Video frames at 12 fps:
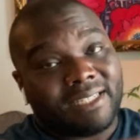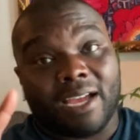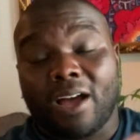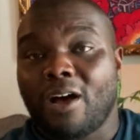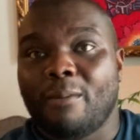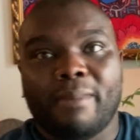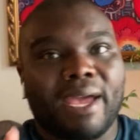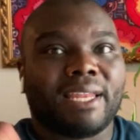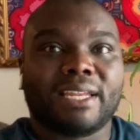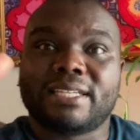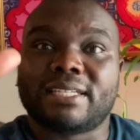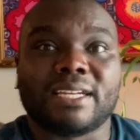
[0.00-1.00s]
Like, oh,
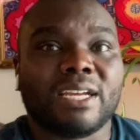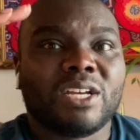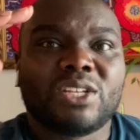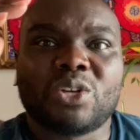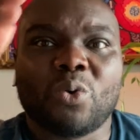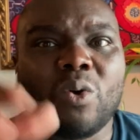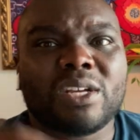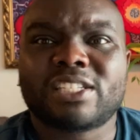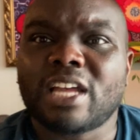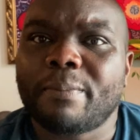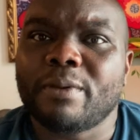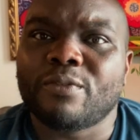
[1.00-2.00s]
man, listen, so what's
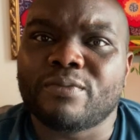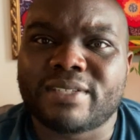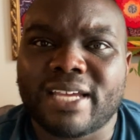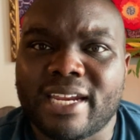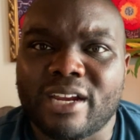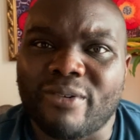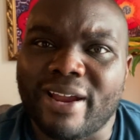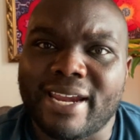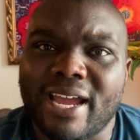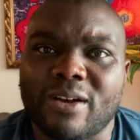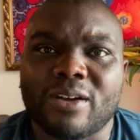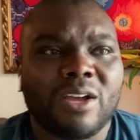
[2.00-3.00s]
stopping you from signing it right
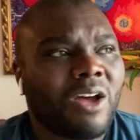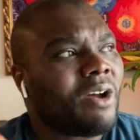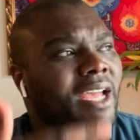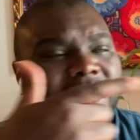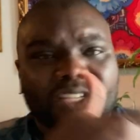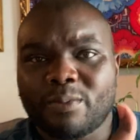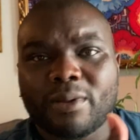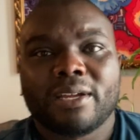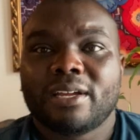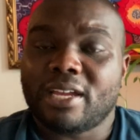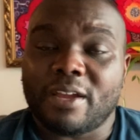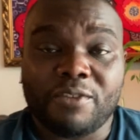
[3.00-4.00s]
now? Okay, is there,
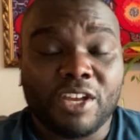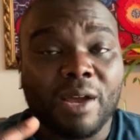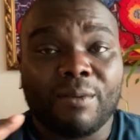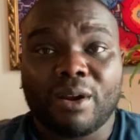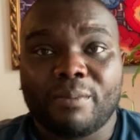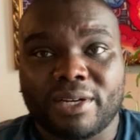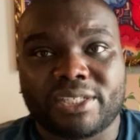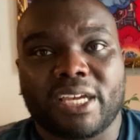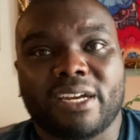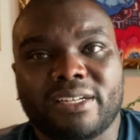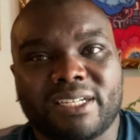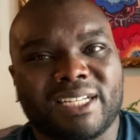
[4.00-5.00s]
if you come with a bunch of
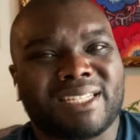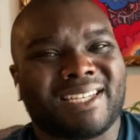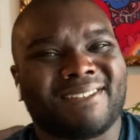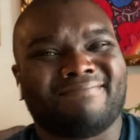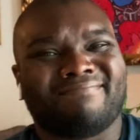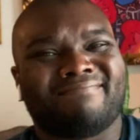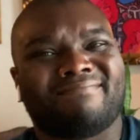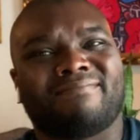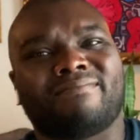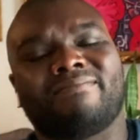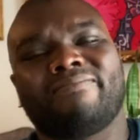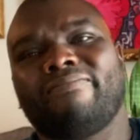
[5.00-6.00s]
energy, it's like,
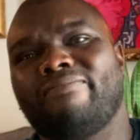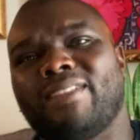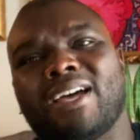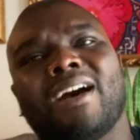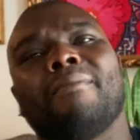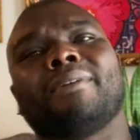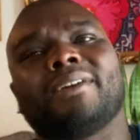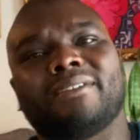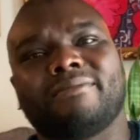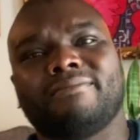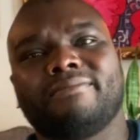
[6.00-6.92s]
mm, nah, I'm good.